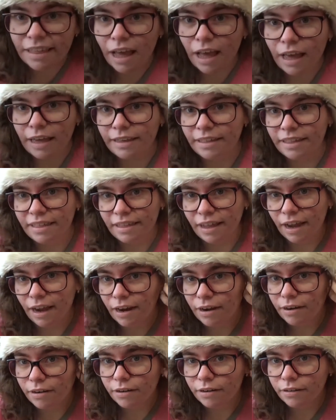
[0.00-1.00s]
I
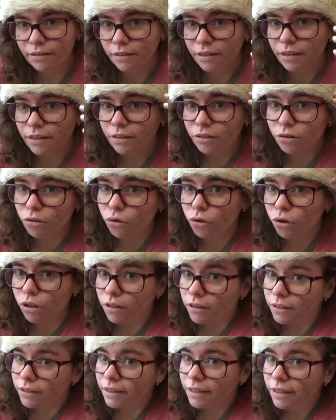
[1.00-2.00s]
started
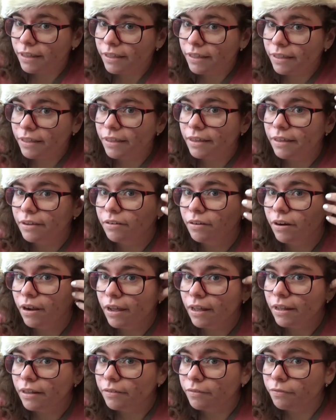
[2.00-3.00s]
only this year
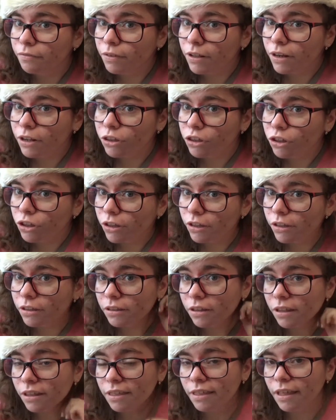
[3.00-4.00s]
and finished in
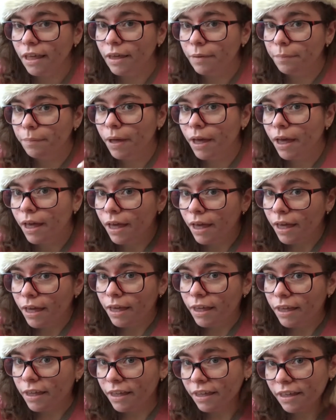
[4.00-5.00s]
the same,
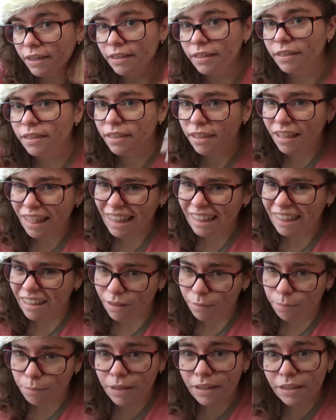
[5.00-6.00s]
is a little
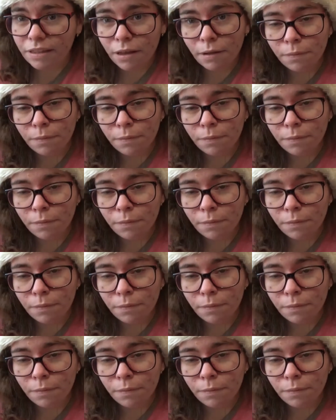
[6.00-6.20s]
bit